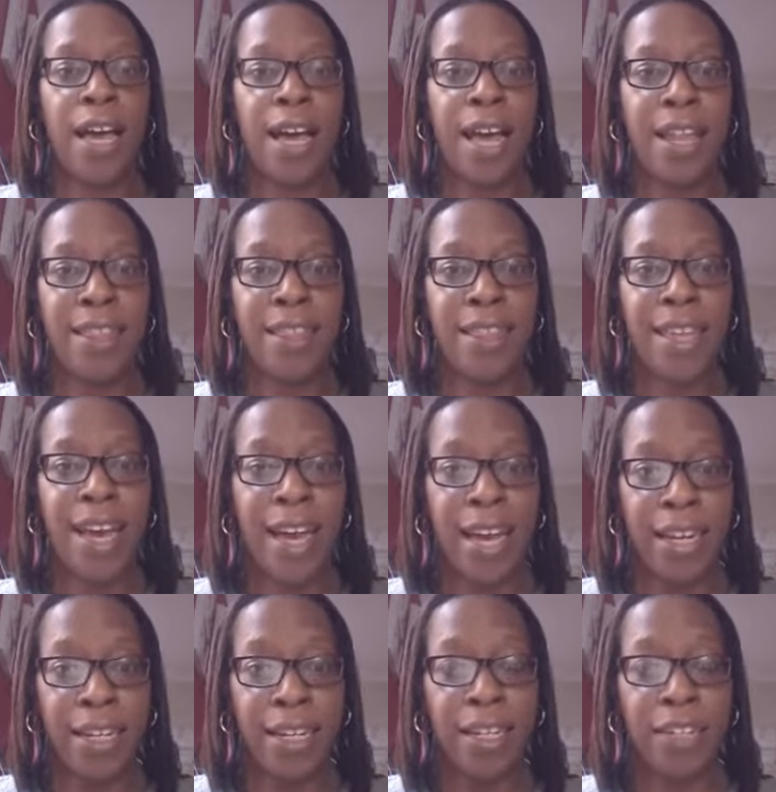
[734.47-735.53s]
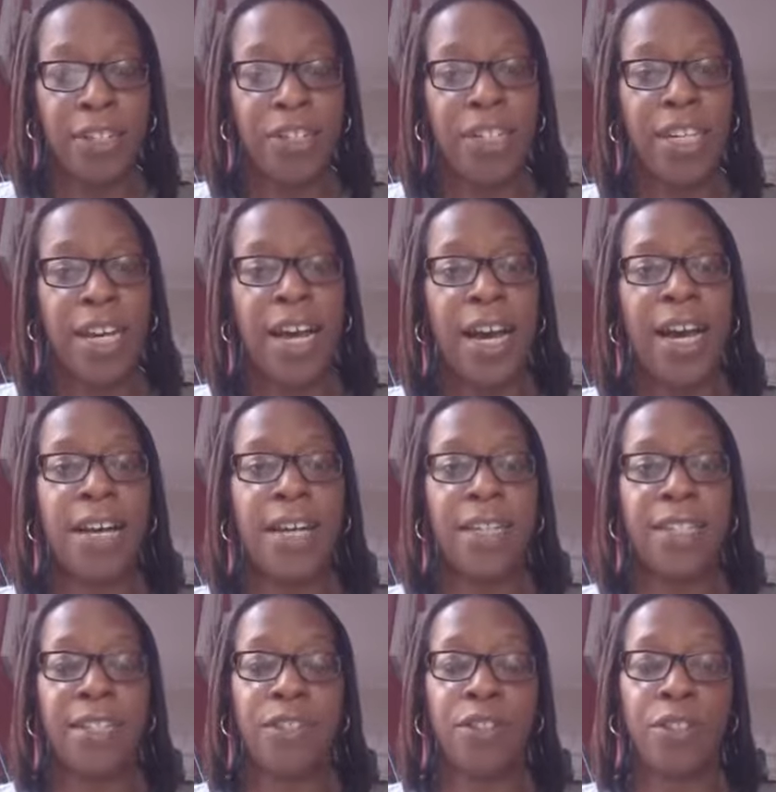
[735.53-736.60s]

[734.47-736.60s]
And then she had